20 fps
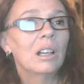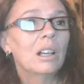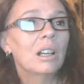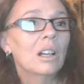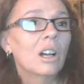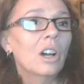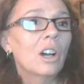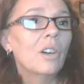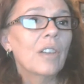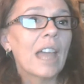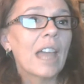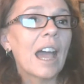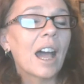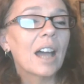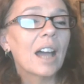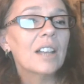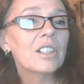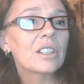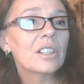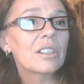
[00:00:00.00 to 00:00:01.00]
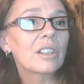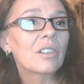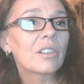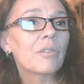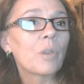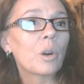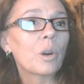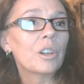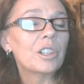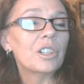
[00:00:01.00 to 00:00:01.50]
Oh yeah, I just look
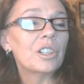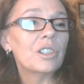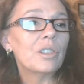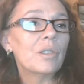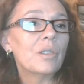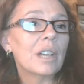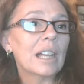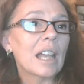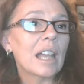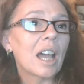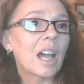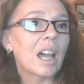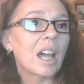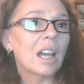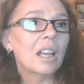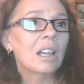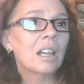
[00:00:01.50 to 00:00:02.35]
forward to doing that.